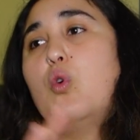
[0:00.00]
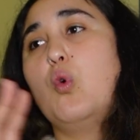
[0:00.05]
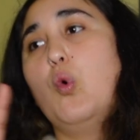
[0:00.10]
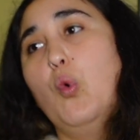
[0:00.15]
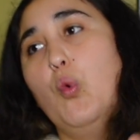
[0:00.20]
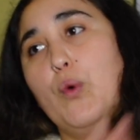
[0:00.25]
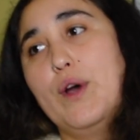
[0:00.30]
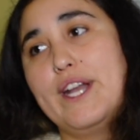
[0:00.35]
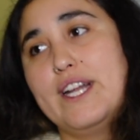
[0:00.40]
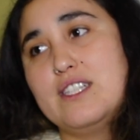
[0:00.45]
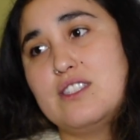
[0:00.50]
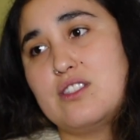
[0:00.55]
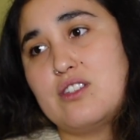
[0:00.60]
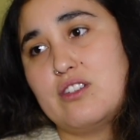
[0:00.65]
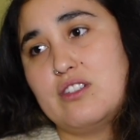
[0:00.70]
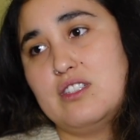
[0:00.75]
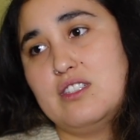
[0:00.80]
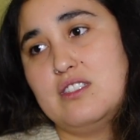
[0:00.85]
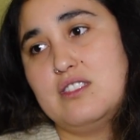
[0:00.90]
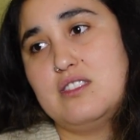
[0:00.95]
when I
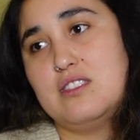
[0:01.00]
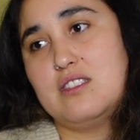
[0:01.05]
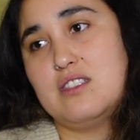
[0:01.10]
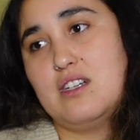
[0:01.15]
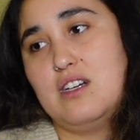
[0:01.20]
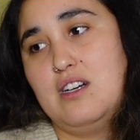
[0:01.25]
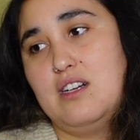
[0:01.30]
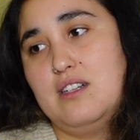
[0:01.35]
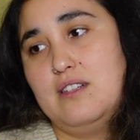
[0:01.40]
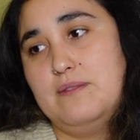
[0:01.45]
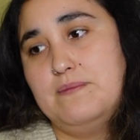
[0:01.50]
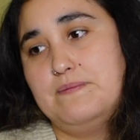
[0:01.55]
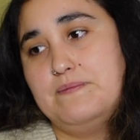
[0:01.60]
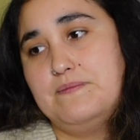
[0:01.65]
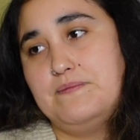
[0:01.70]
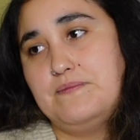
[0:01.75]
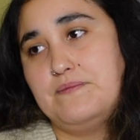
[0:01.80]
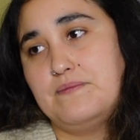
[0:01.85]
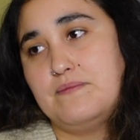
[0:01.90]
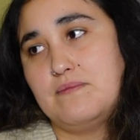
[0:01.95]
started, um,
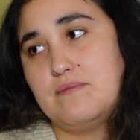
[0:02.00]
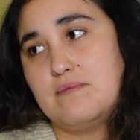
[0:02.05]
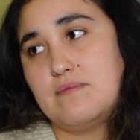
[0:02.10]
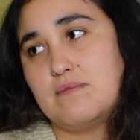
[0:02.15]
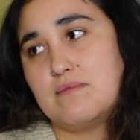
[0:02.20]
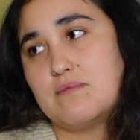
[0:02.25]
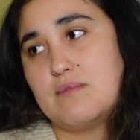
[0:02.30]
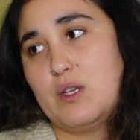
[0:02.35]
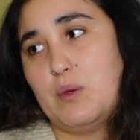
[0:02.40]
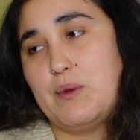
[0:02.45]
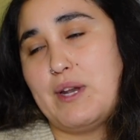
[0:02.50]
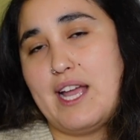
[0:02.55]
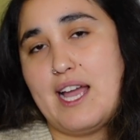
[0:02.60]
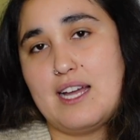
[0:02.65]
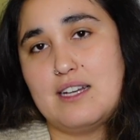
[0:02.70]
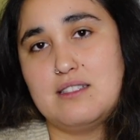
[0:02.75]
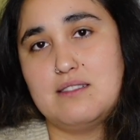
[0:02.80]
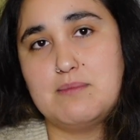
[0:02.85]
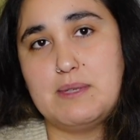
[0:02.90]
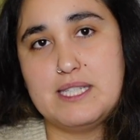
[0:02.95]
when I
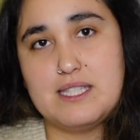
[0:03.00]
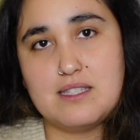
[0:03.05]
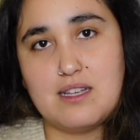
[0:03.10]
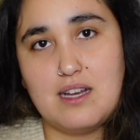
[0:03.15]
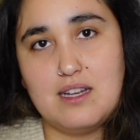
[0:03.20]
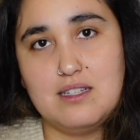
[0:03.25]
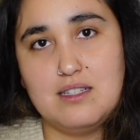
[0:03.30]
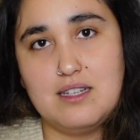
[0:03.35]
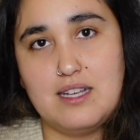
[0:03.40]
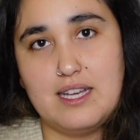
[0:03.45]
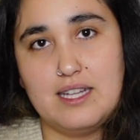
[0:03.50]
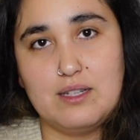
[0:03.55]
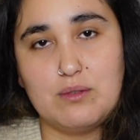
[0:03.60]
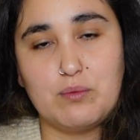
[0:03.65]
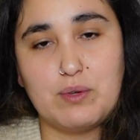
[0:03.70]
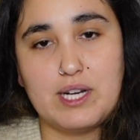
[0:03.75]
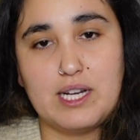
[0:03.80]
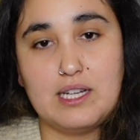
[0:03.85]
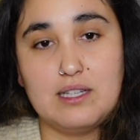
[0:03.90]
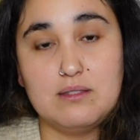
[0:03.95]
had my son and
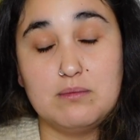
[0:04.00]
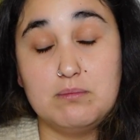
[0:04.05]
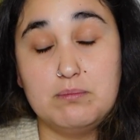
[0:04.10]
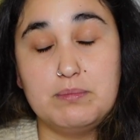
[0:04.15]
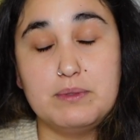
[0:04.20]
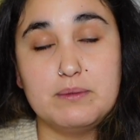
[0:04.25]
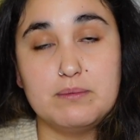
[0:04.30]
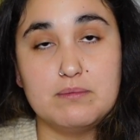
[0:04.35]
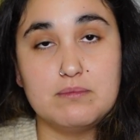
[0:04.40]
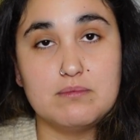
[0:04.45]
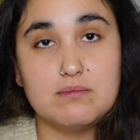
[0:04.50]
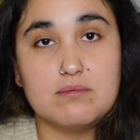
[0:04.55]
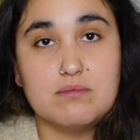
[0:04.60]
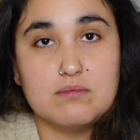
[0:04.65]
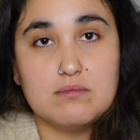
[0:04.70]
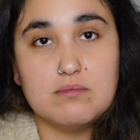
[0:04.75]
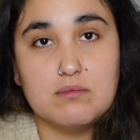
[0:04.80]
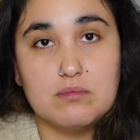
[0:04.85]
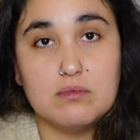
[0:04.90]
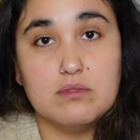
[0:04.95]
when I be,
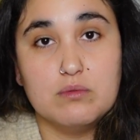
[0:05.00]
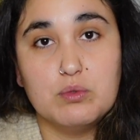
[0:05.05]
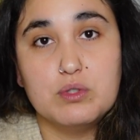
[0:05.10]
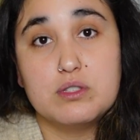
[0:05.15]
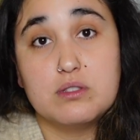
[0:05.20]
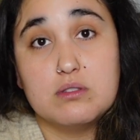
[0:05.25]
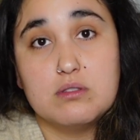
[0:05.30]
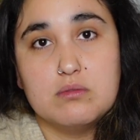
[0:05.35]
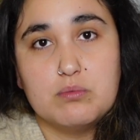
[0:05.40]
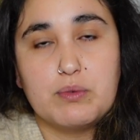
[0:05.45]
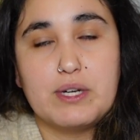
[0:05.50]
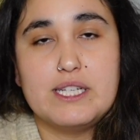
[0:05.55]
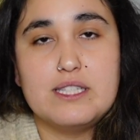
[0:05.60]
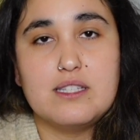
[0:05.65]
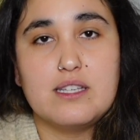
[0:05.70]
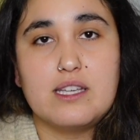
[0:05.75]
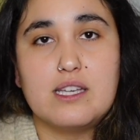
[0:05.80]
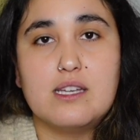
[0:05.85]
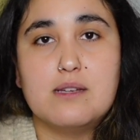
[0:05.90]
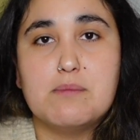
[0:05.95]
was
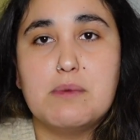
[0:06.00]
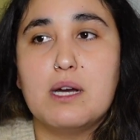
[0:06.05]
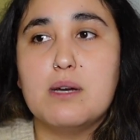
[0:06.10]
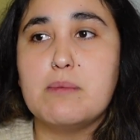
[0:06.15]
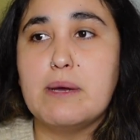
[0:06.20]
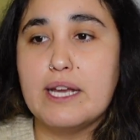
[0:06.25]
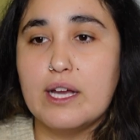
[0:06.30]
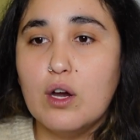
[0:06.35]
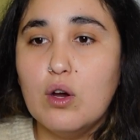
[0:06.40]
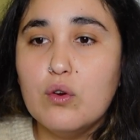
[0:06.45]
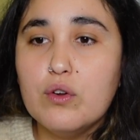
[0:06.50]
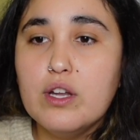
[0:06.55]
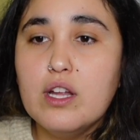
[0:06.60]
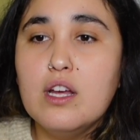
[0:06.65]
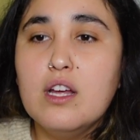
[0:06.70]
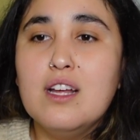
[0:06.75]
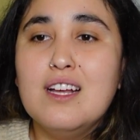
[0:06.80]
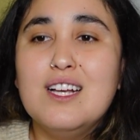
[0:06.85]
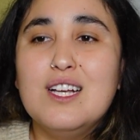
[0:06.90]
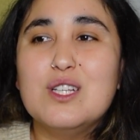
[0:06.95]
raising him on my own.
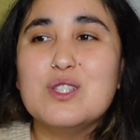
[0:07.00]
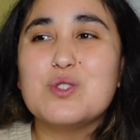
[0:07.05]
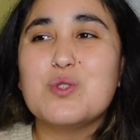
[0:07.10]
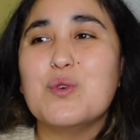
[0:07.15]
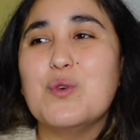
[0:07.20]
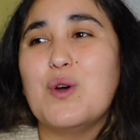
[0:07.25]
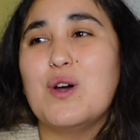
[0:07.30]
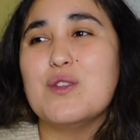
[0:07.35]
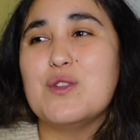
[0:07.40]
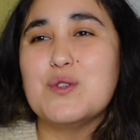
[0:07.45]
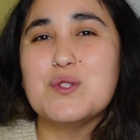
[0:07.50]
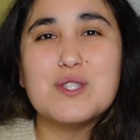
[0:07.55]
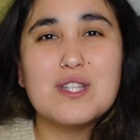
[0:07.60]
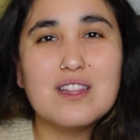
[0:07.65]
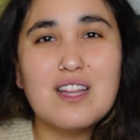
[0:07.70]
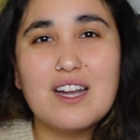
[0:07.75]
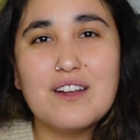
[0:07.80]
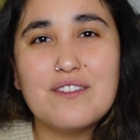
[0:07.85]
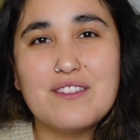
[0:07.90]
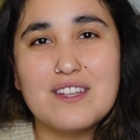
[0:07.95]
So there's a
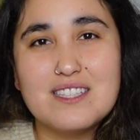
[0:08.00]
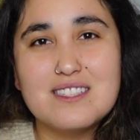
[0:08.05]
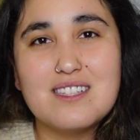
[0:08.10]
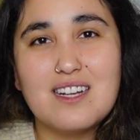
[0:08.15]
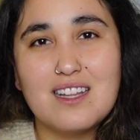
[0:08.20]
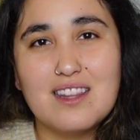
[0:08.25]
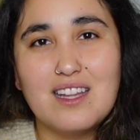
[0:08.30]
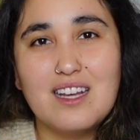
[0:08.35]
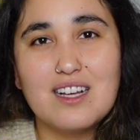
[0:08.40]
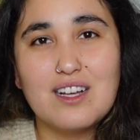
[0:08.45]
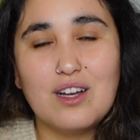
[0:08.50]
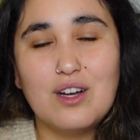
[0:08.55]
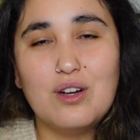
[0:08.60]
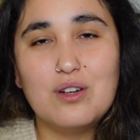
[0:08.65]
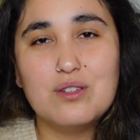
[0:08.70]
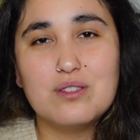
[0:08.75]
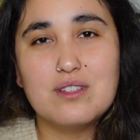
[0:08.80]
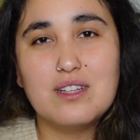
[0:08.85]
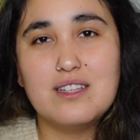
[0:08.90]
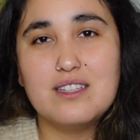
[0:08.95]
lot of things that I let
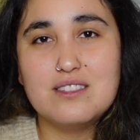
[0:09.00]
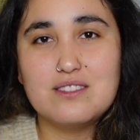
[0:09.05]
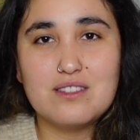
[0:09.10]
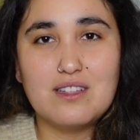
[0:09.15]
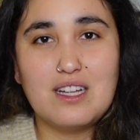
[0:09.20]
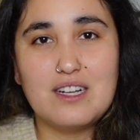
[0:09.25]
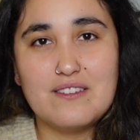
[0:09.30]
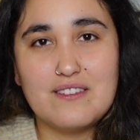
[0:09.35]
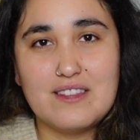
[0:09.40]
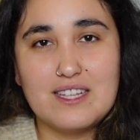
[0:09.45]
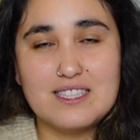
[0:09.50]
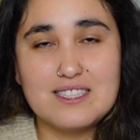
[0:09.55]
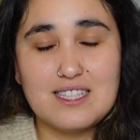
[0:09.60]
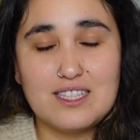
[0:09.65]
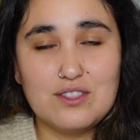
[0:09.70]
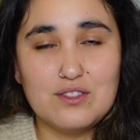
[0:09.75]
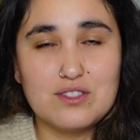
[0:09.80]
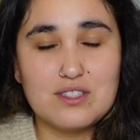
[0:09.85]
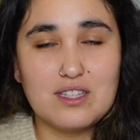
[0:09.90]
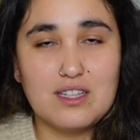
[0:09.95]
go and there's a lot of things I
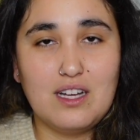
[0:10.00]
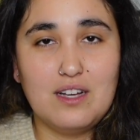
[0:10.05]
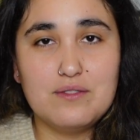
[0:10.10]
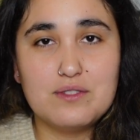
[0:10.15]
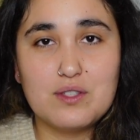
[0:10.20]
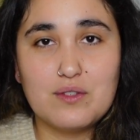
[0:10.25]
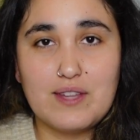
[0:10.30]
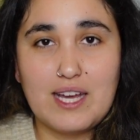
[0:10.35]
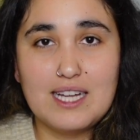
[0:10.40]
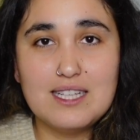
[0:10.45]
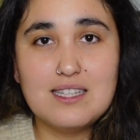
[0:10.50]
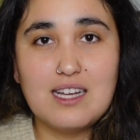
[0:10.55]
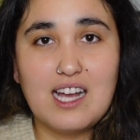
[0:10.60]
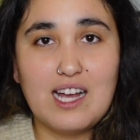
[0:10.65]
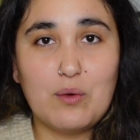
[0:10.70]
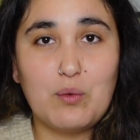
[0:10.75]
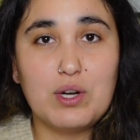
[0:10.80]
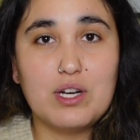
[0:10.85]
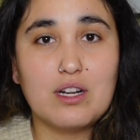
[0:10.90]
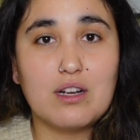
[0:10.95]
used to love. So that
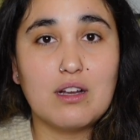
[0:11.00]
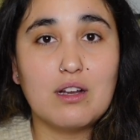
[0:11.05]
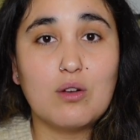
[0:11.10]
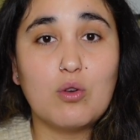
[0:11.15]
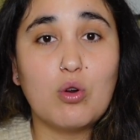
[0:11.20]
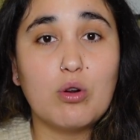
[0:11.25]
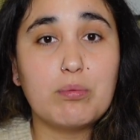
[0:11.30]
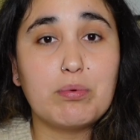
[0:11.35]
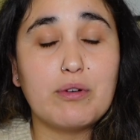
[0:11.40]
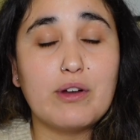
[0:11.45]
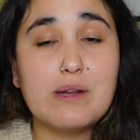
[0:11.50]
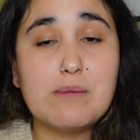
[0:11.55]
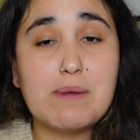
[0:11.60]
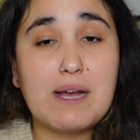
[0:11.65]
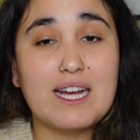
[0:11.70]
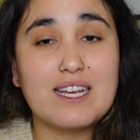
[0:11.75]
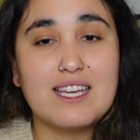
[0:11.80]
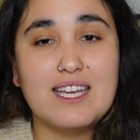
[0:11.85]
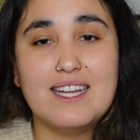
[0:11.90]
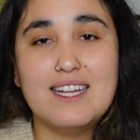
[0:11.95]
I want to incorporate
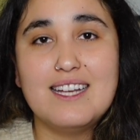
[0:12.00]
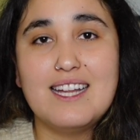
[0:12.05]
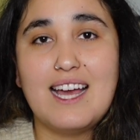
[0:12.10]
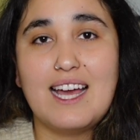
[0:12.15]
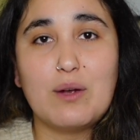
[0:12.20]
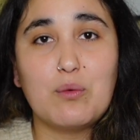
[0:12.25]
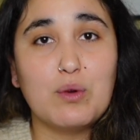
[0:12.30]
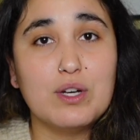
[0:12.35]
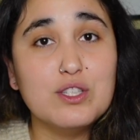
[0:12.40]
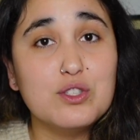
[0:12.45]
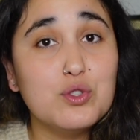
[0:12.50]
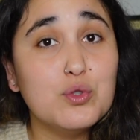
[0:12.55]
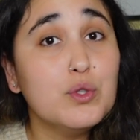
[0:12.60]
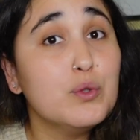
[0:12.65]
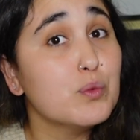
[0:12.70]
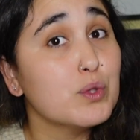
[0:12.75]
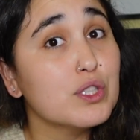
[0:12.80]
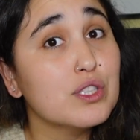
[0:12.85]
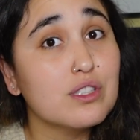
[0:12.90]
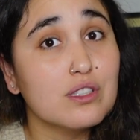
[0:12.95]
back in. I was
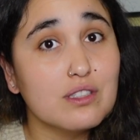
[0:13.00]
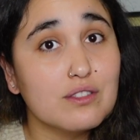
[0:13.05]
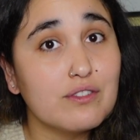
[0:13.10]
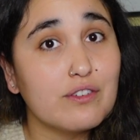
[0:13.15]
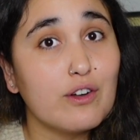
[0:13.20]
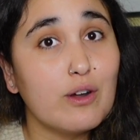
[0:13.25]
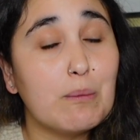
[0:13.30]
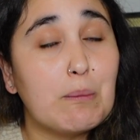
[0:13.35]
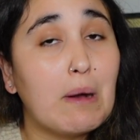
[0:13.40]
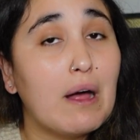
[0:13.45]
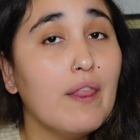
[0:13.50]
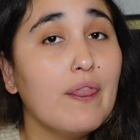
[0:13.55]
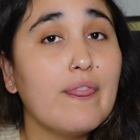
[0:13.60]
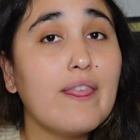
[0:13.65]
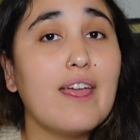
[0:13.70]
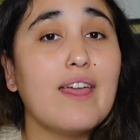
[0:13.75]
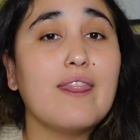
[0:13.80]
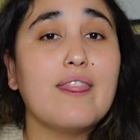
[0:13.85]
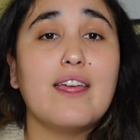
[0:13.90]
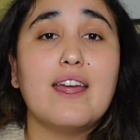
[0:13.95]
doing really good for a month
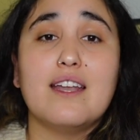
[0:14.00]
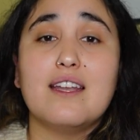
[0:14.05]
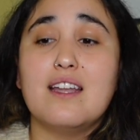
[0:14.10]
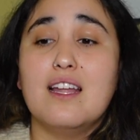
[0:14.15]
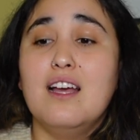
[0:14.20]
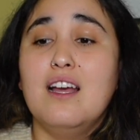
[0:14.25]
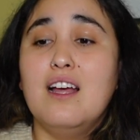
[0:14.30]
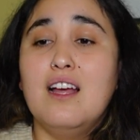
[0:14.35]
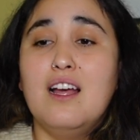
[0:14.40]
and then